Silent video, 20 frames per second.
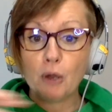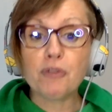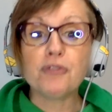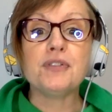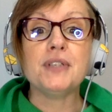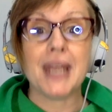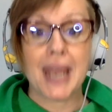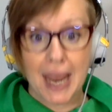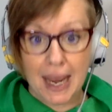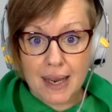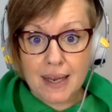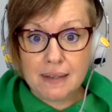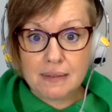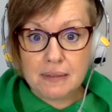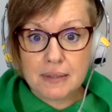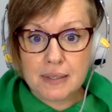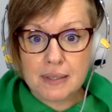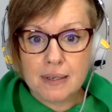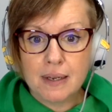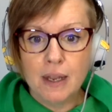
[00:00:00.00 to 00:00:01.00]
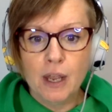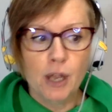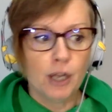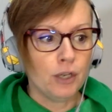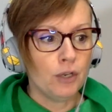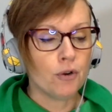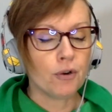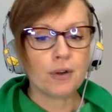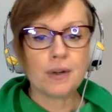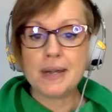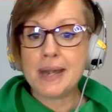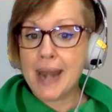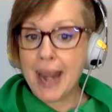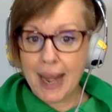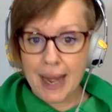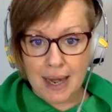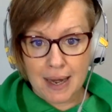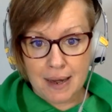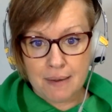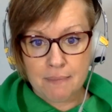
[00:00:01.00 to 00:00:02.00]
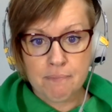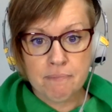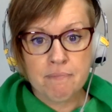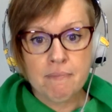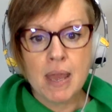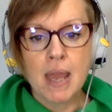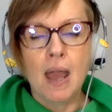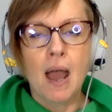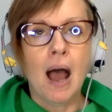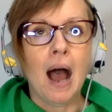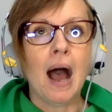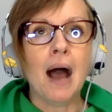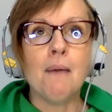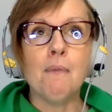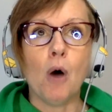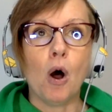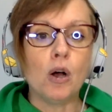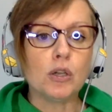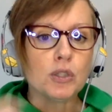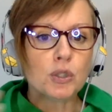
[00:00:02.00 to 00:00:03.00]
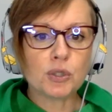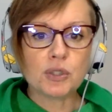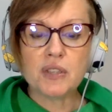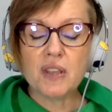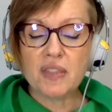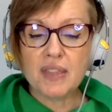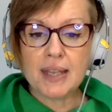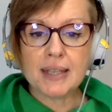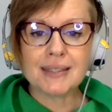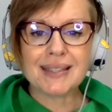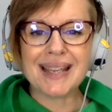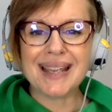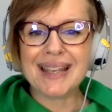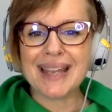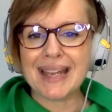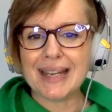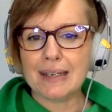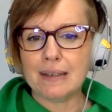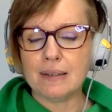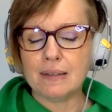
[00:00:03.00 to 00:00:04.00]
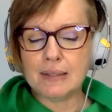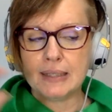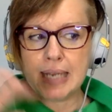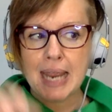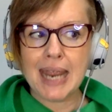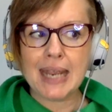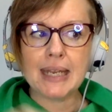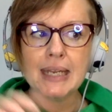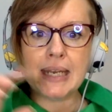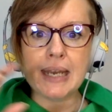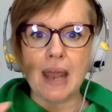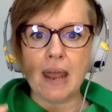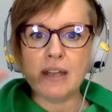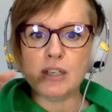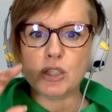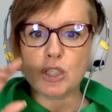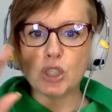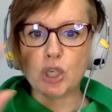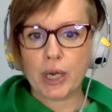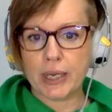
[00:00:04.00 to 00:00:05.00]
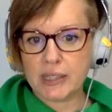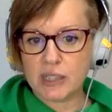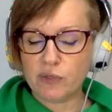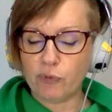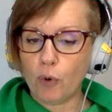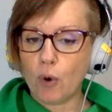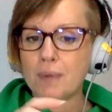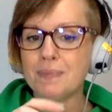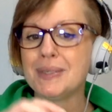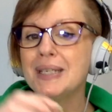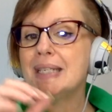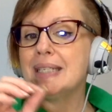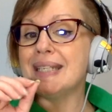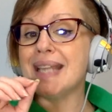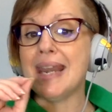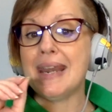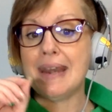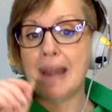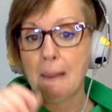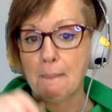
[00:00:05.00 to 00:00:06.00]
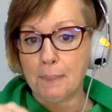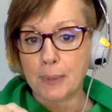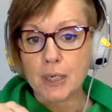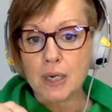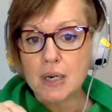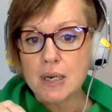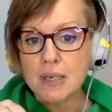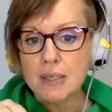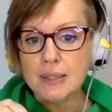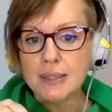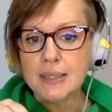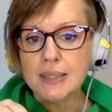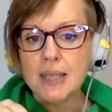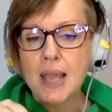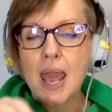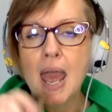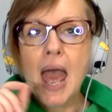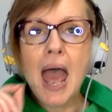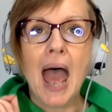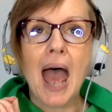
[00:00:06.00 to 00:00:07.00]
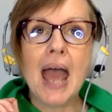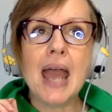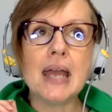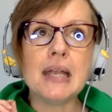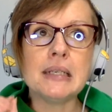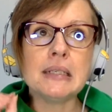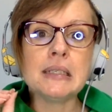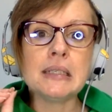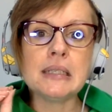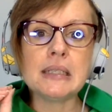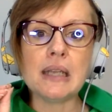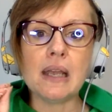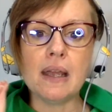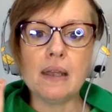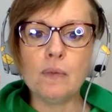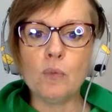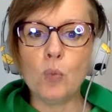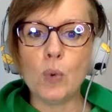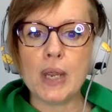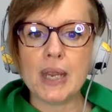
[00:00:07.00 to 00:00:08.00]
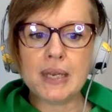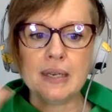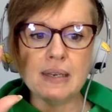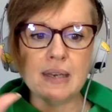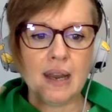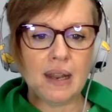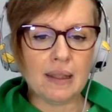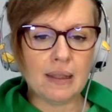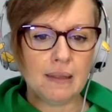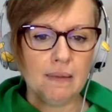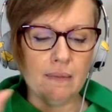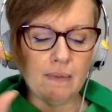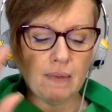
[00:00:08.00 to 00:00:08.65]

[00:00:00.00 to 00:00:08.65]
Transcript: date, your name, all sorts of things can get taken and transformed into numbers. And when